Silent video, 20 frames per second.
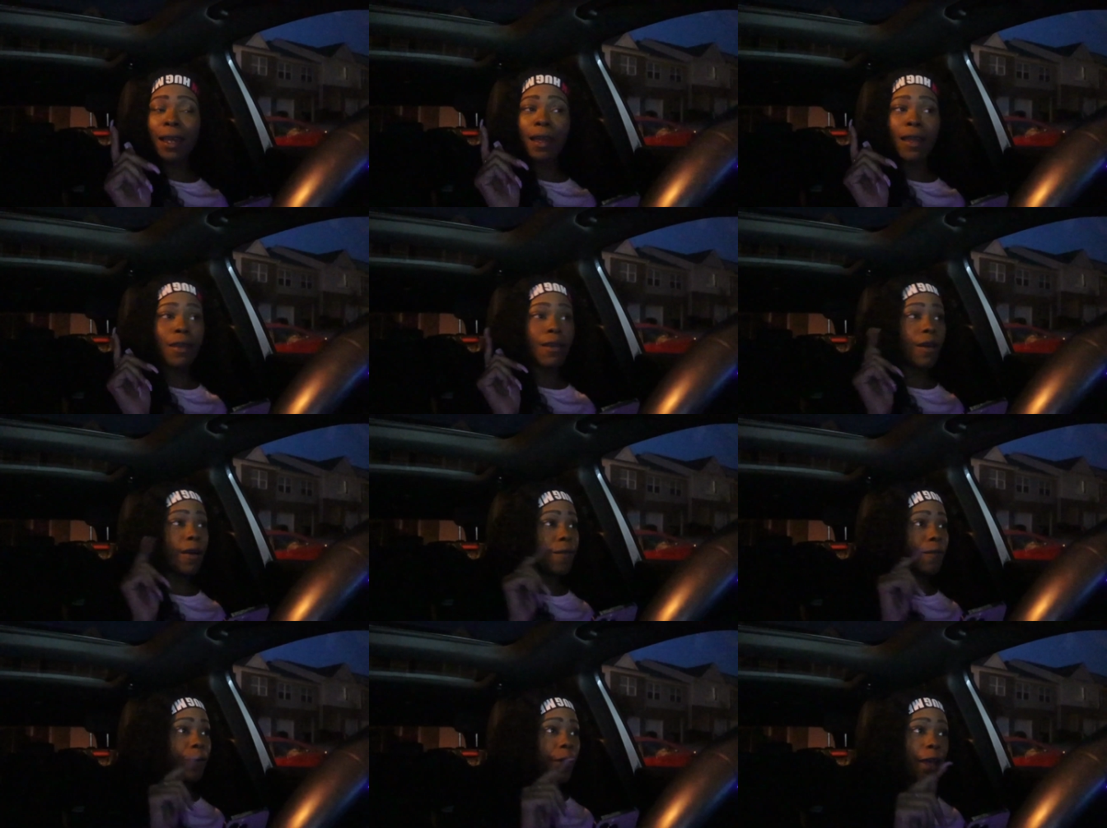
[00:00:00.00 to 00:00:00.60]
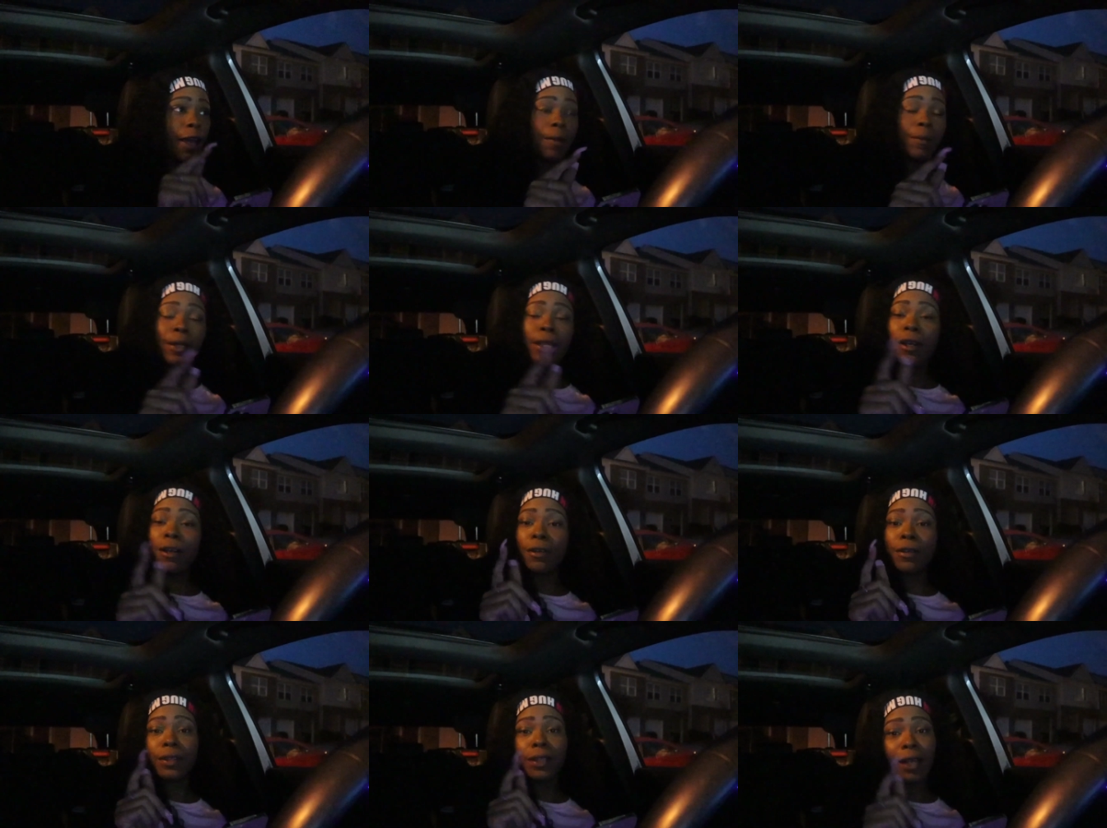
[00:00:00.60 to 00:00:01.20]
and your
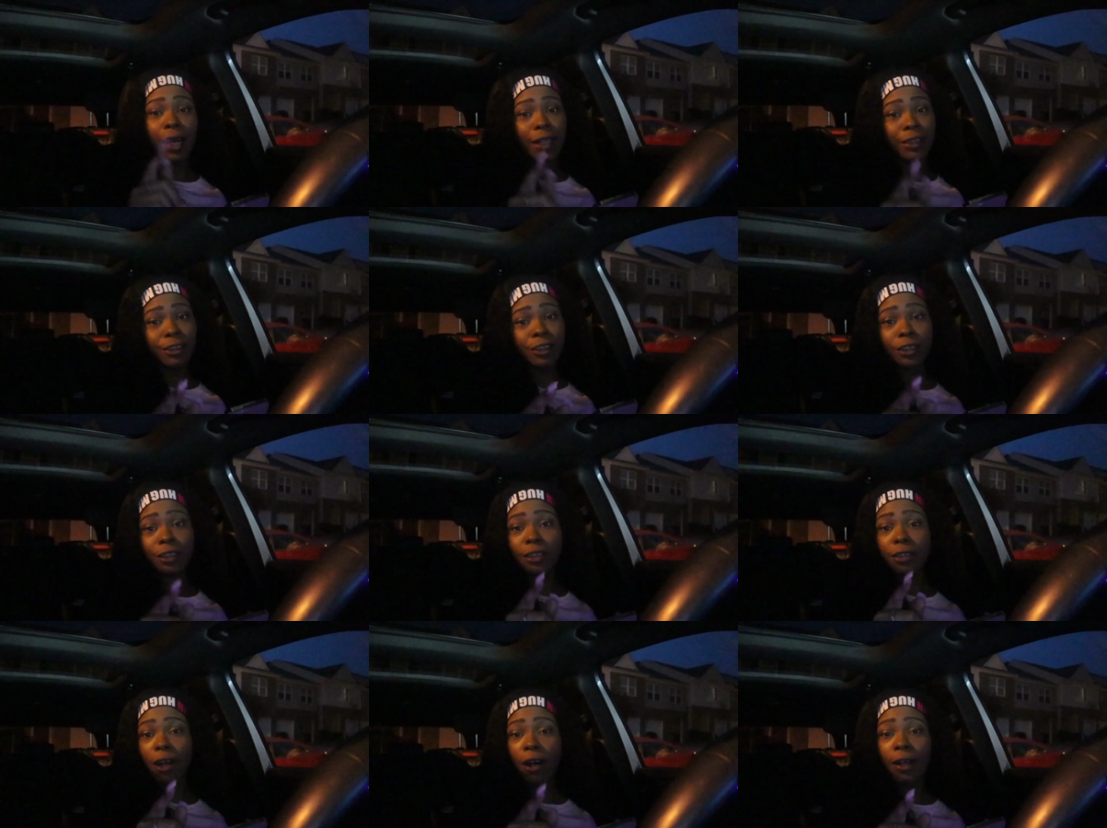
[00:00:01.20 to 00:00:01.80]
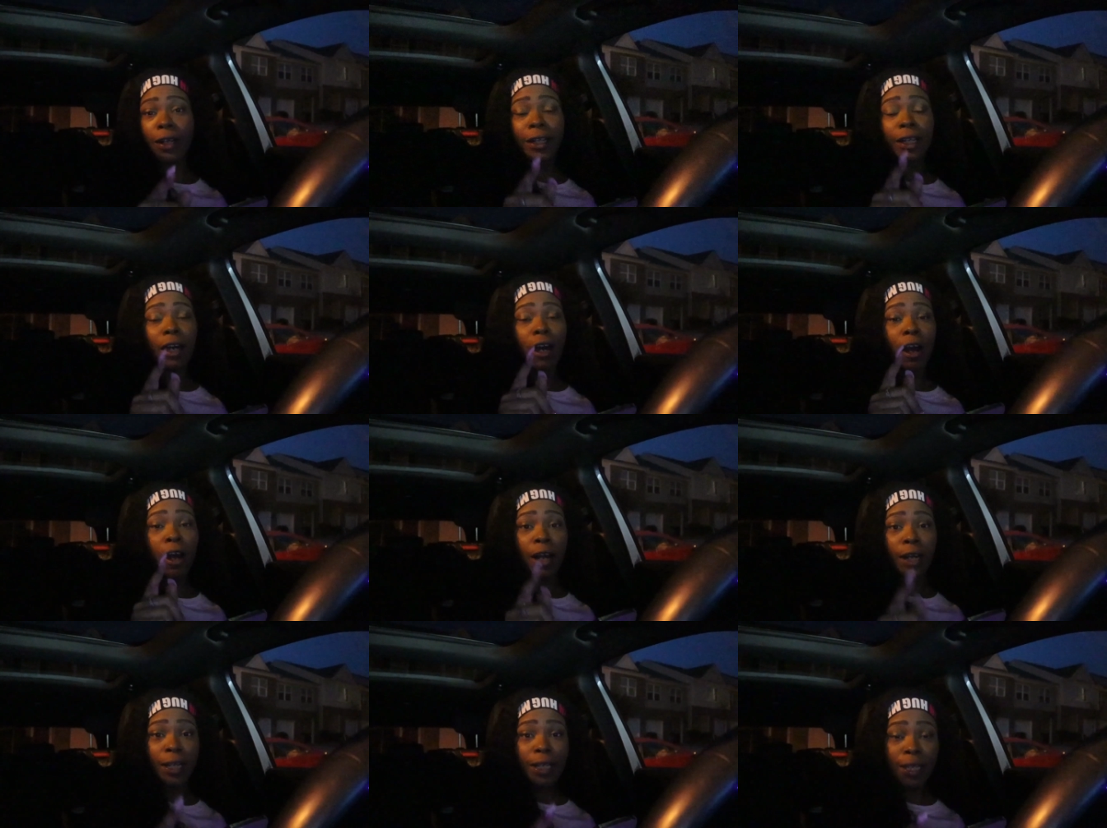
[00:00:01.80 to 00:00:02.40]
family are not your target
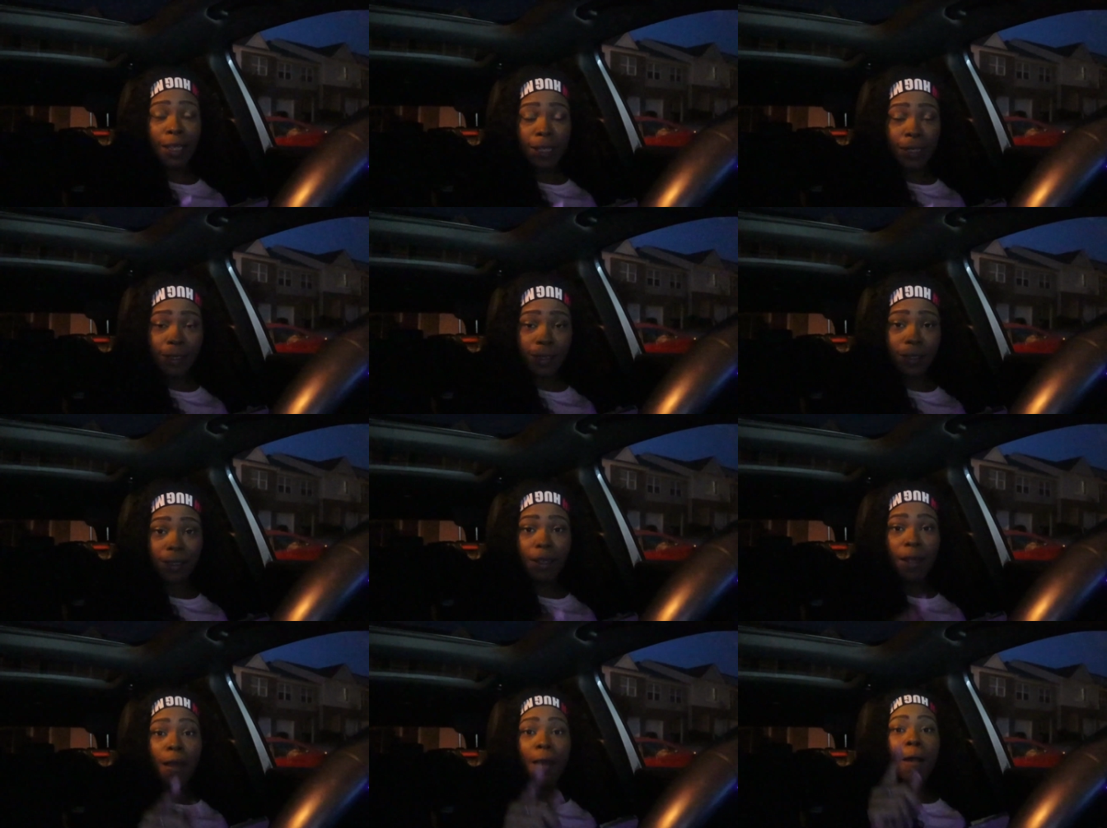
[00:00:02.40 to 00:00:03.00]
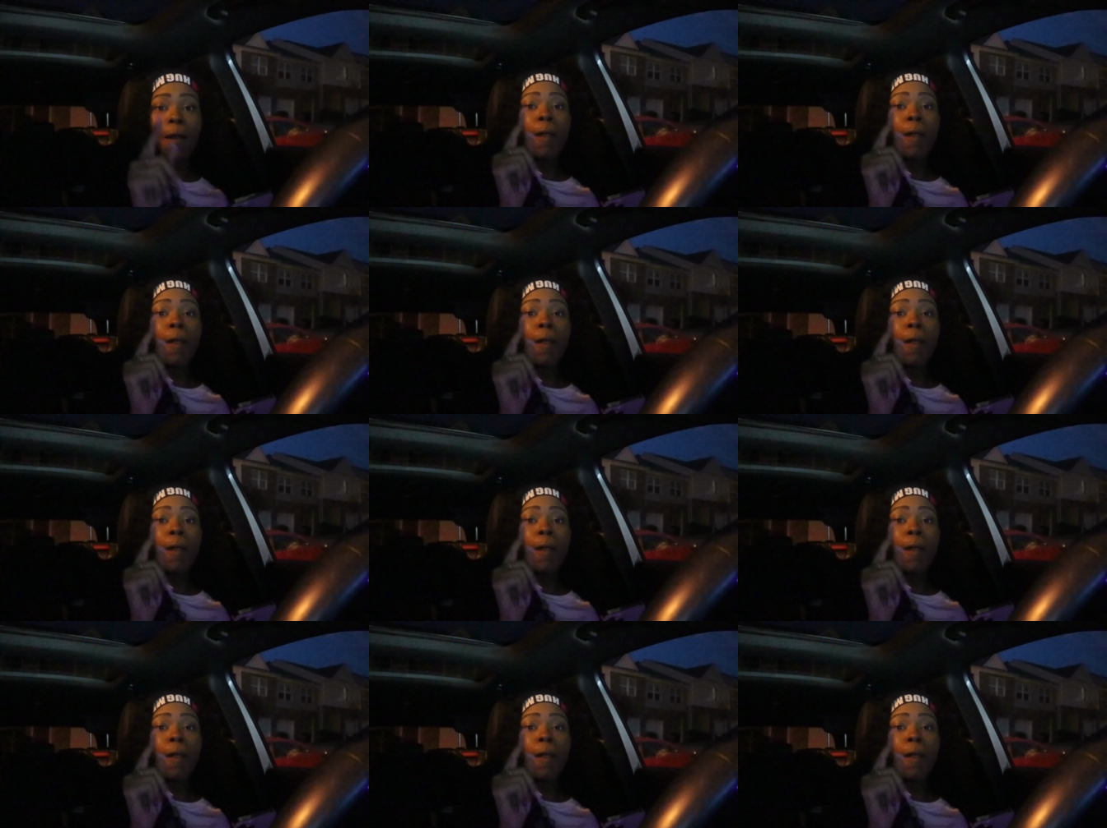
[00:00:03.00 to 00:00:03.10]
audience.